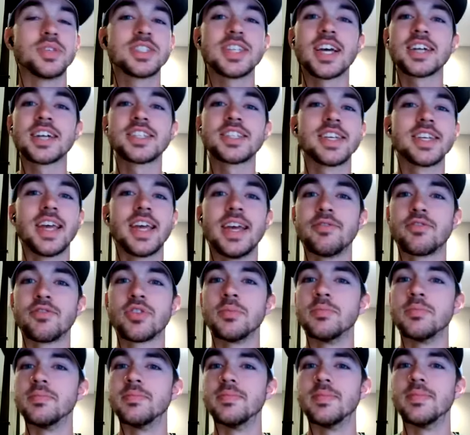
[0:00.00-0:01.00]
this actually came
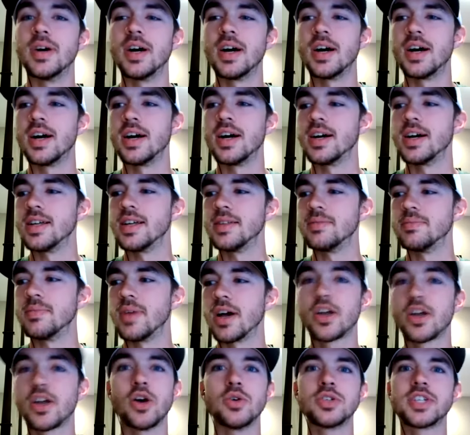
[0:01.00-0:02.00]
from uh,
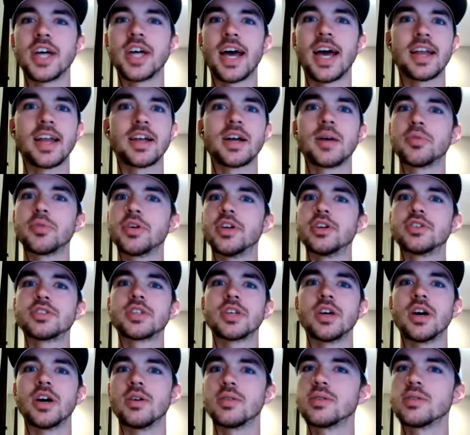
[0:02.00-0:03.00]
a coach I had a couple years
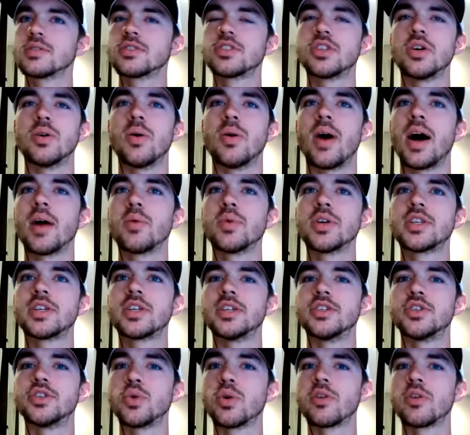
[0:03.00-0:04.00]
ago. So I went to
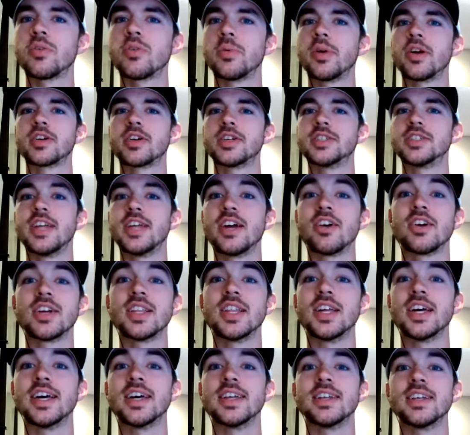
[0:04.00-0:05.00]
a tour of America's
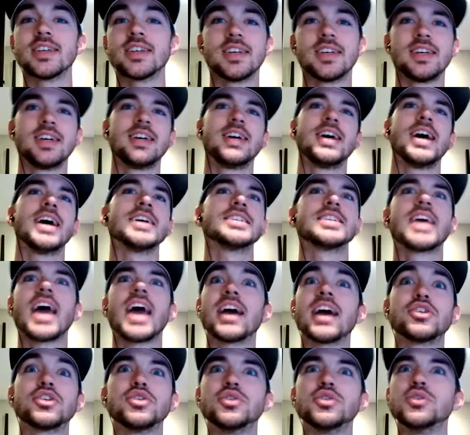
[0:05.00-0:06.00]
Dairyland as a
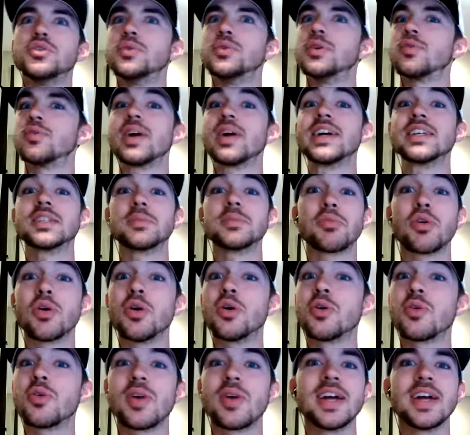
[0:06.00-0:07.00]
cat two and race a
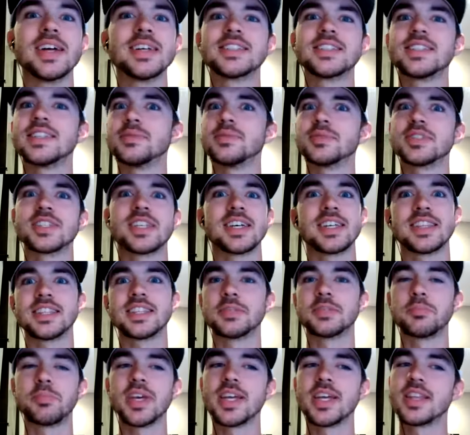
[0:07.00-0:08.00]
pro race and it was like
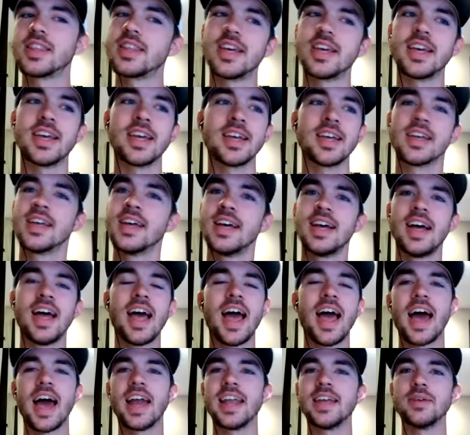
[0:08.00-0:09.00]
this big thing
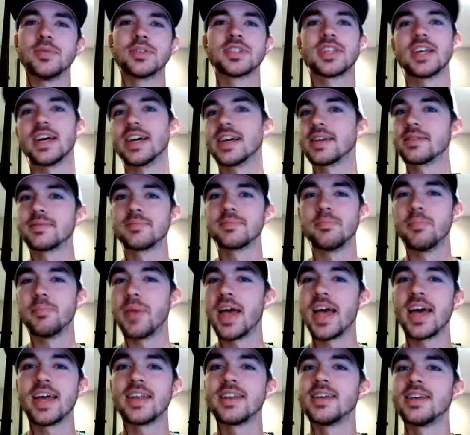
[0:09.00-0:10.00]
and he was like
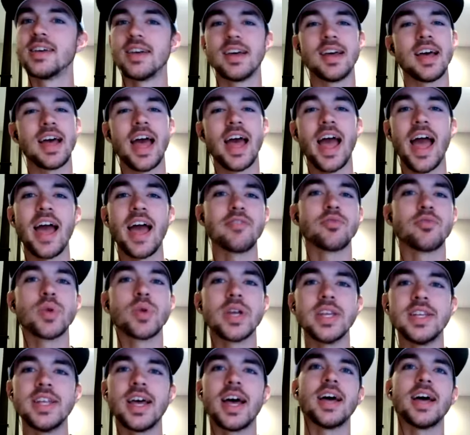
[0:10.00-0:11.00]
man
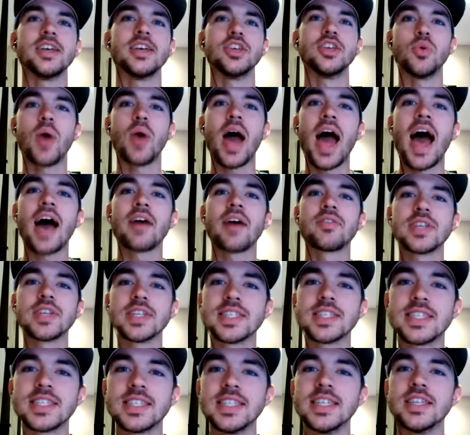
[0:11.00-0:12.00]
every day you have to
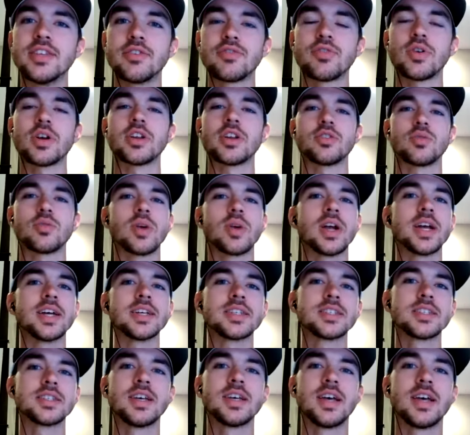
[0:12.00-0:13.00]
see the front of the
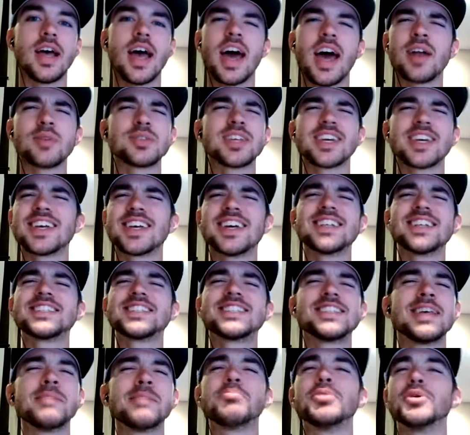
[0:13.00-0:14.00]
race and i was like
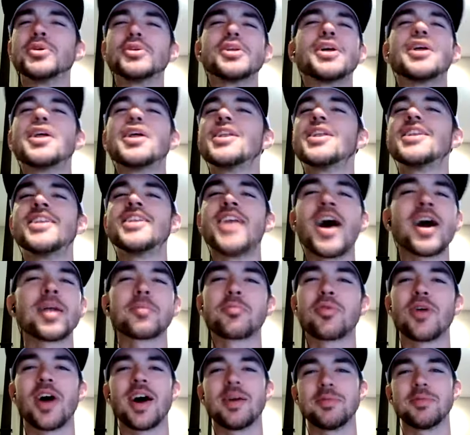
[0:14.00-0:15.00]
simple not a
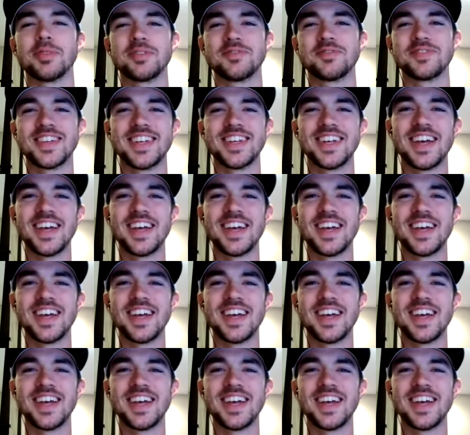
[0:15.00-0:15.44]
problem